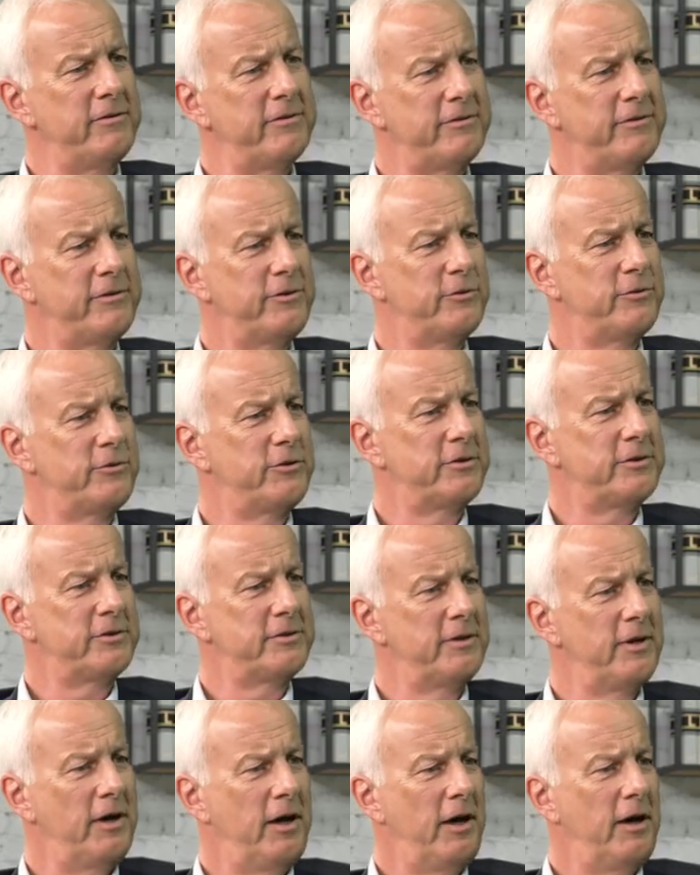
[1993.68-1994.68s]
if you just
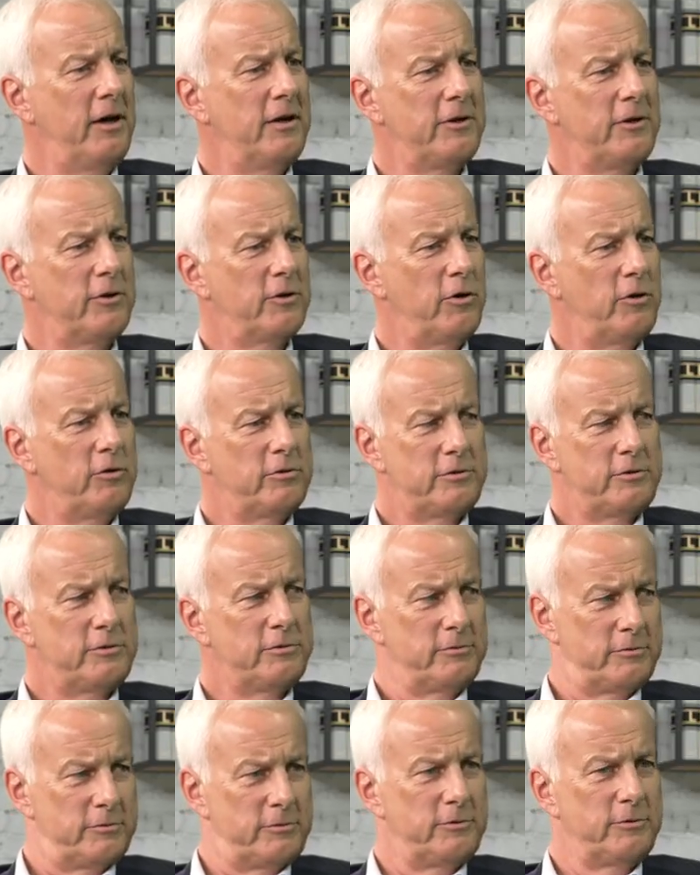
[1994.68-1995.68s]
you go
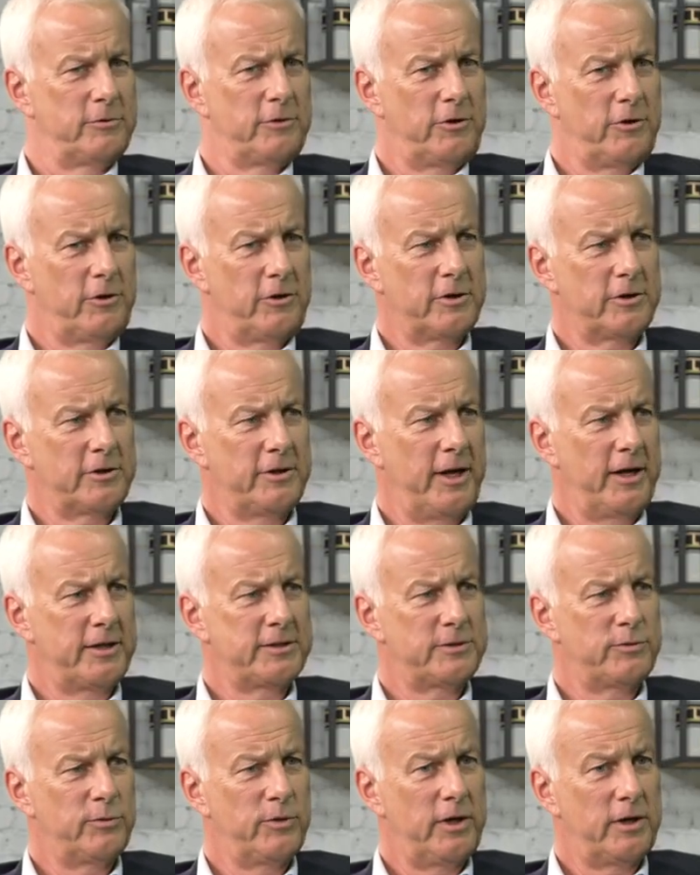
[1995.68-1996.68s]
to New York
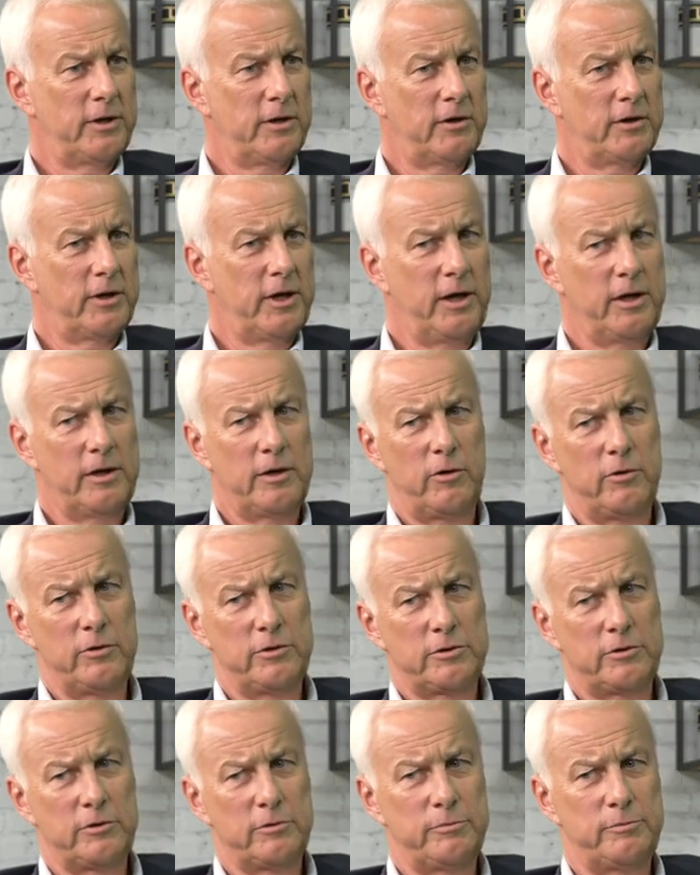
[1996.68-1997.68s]
next week? Okay,
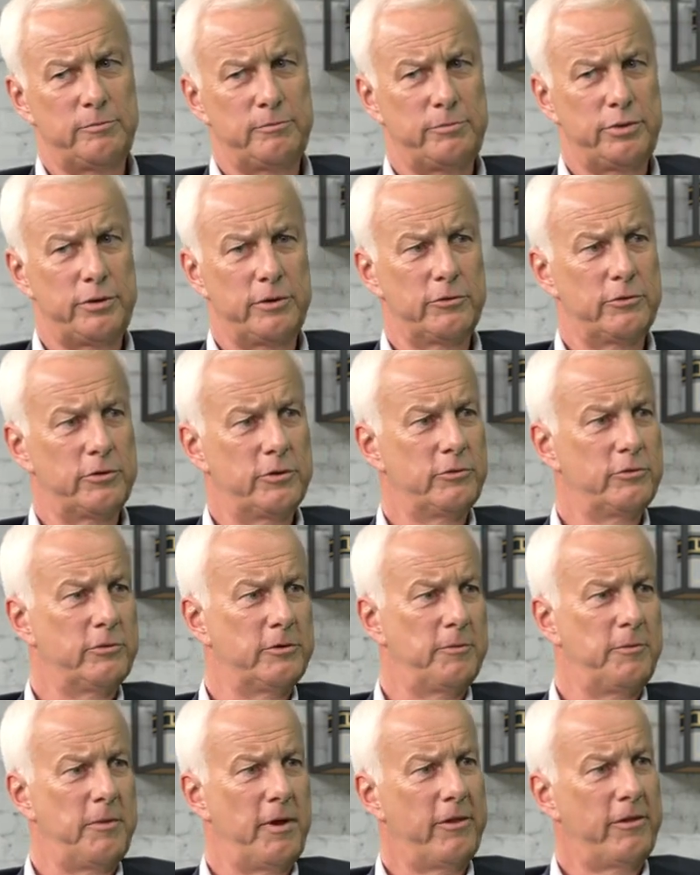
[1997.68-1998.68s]
going to Peru
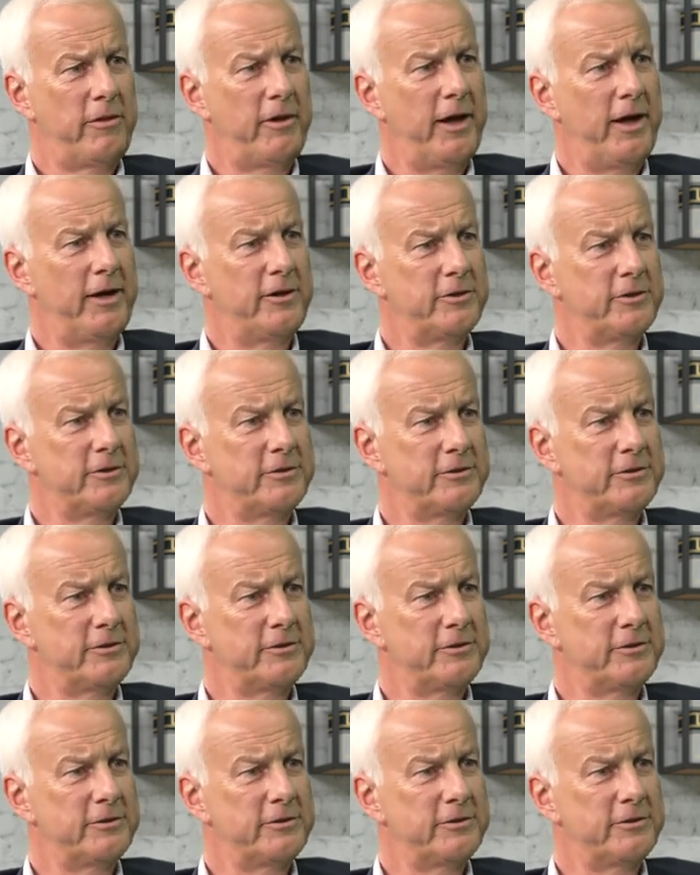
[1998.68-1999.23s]
a month later,